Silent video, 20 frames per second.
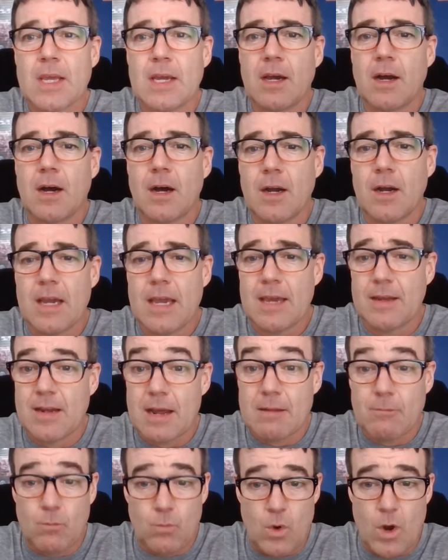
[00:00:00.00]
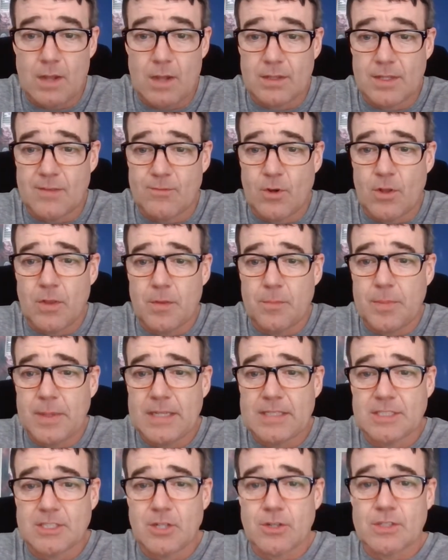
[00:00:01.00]
and where I live on the
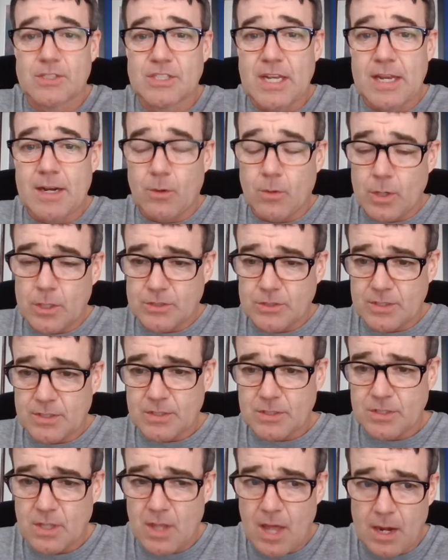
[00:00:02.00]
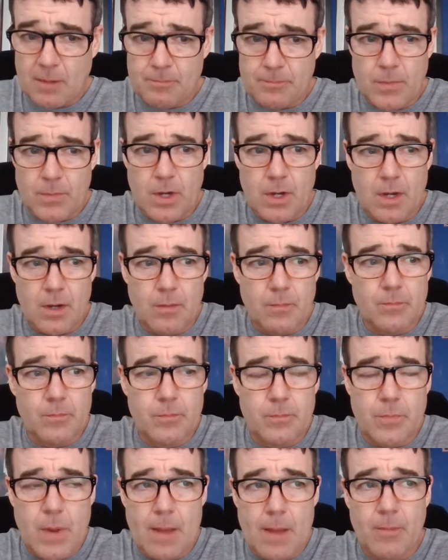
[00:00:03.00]
beach here in Santa Rosa, there's a lot of
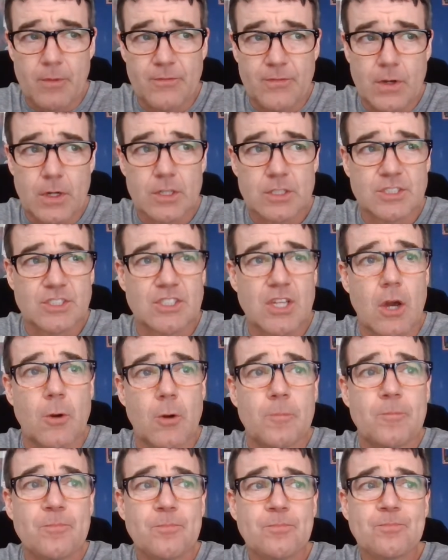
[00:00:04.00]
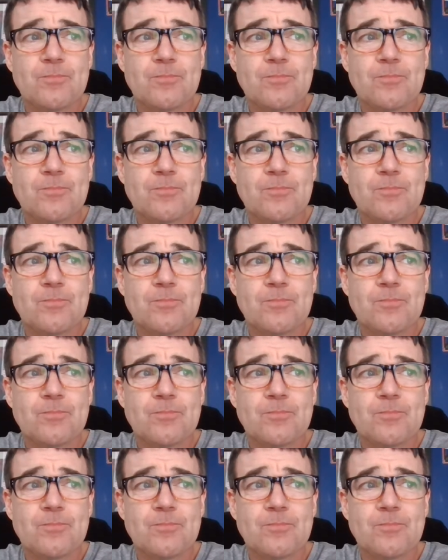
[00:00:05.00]
Bama folks. So